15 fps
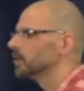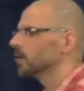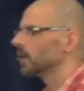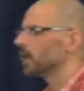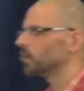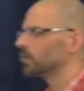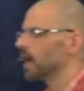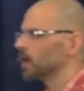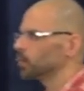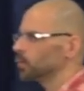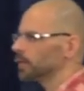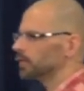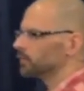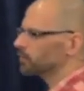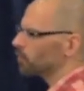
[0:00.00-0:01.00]
around
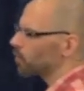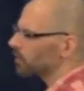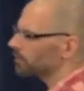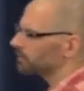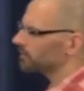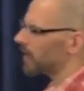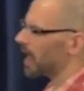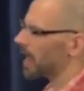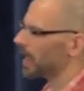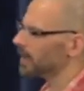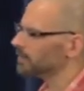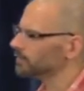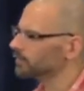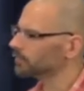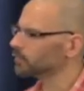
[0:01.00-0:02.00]
week 4 or
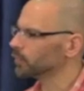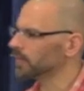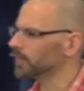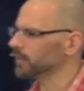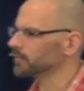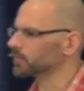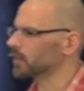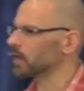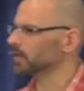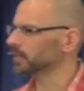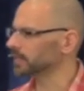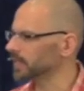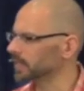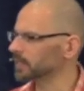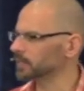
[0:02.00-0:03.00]
5 when they
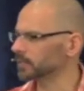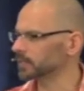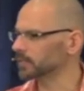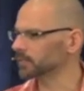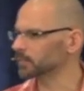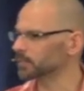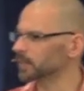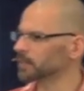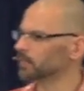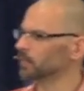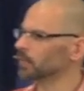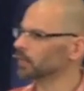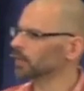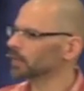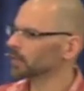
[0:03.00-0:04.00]
started getting into
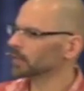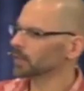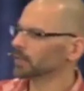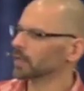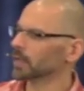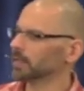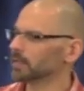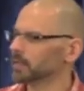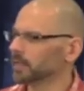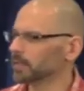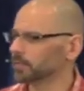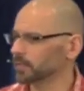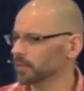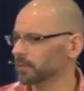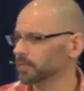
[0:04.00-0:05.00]
people,
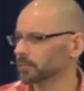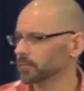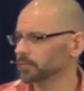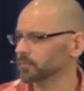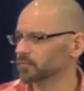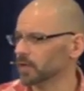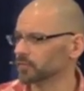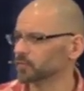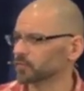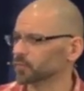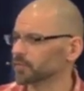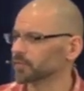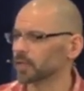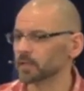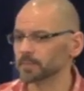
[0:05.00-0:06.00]
and the judges
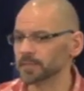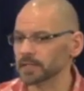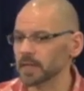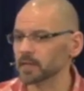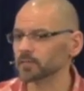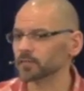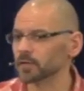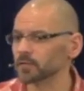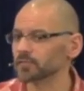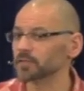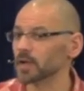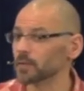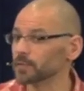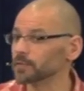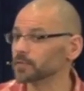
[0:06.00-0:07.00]
would tell them, you got to start
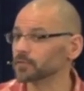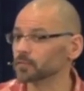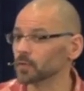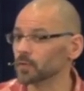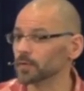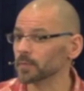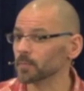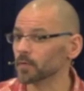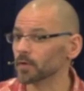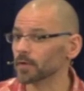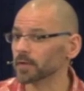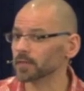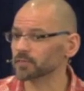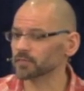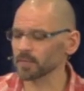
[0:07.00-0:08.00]
sharing your story more.
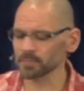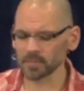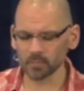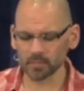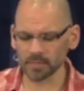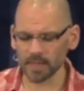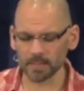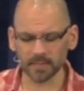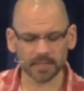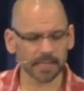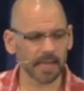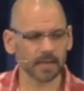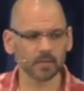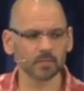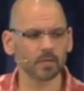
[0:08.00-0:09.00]
And something with Emily,
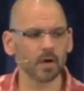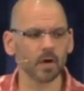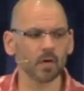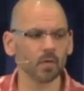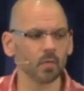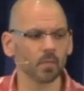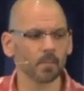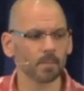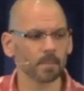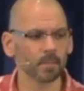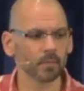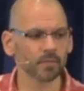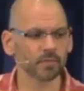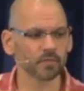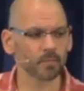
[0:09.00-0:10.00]
I don't know
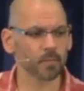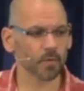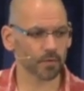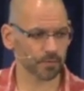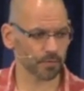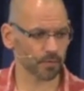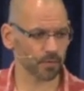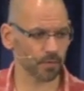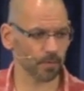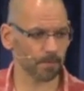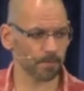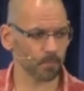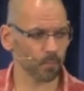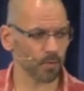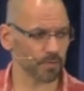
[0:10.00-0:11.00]
what this poor girl
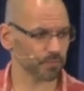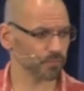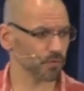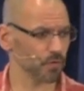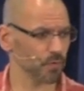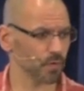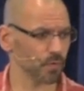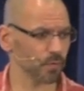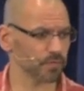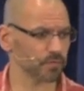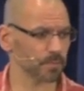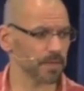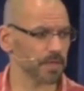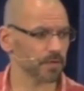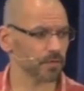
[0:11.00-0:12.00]
went through or what's
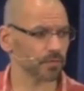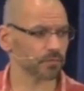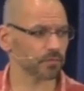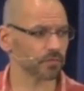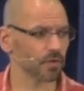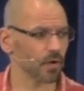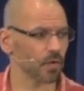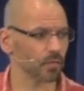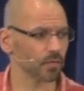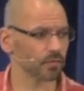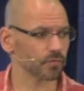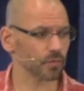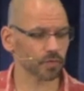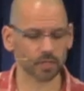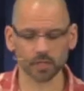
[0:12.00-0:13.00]
made her so
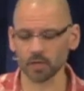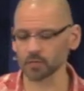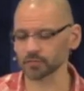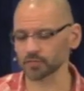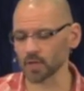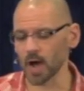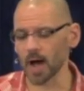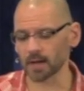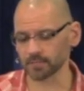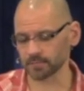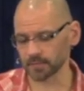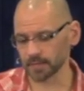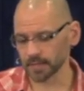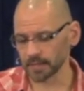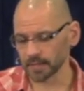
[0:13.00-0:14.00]
sort of closed off,
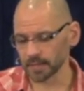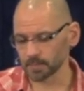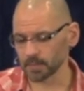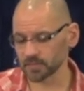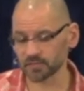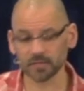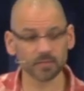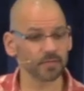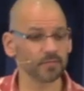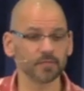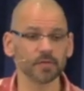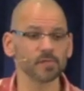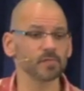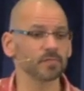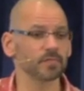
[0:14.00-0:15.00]
but she
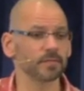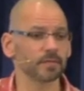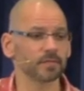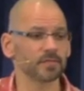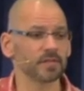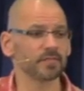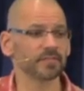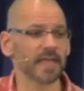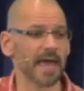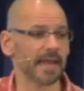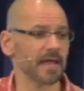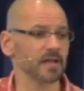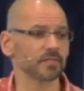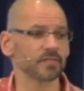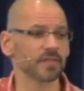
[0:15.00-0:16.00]
refused. She flat
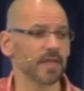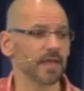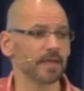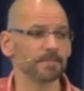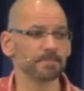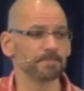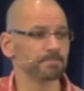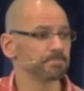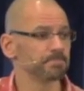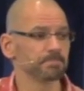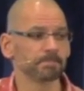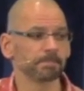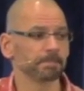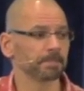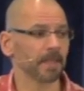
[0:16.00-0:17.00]
out said,
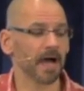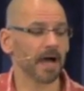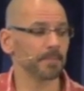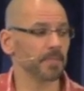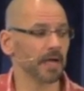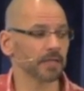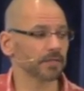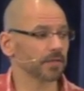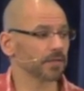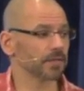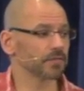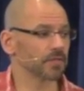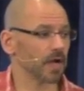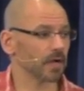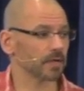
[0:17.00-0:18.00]
I'm not going to
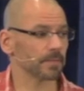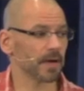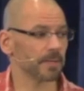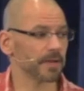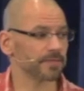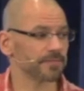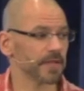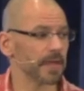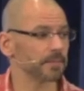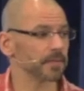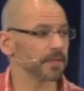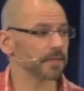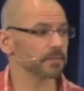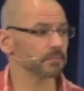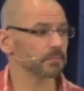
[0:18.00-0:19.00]
talk about my
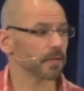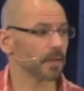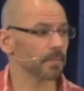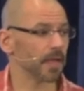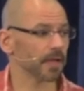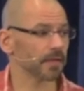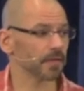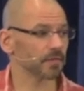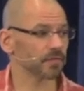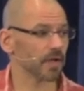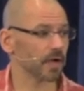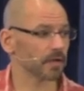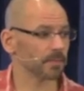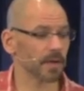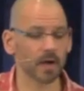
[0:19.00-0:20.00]
family. I'm not going to
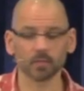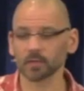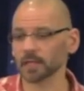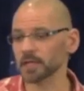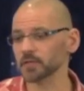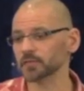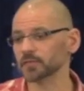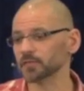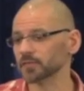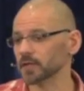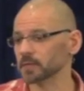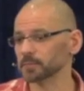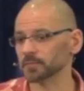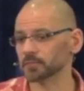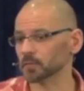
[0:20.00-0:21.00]
talk about
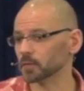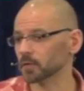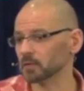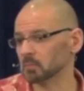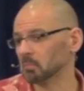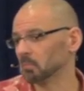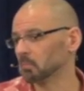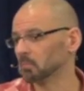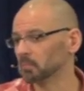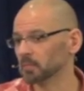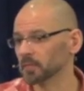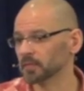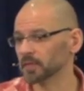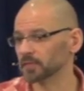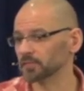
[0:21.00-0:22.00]
relationships or
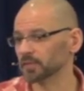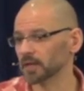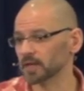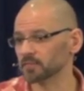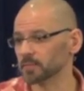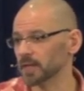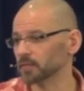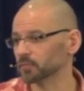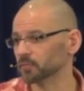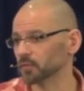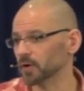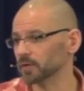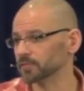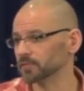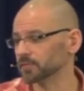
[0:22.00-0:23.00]
things that I've been
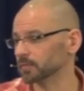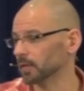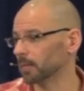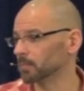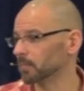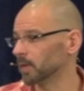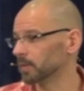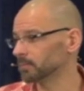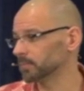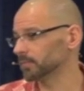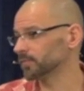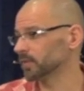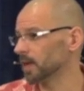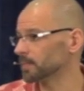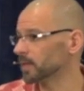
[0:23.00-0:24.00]
through.
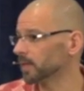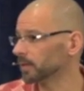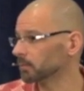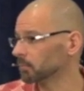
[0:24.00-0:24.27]
It's not me.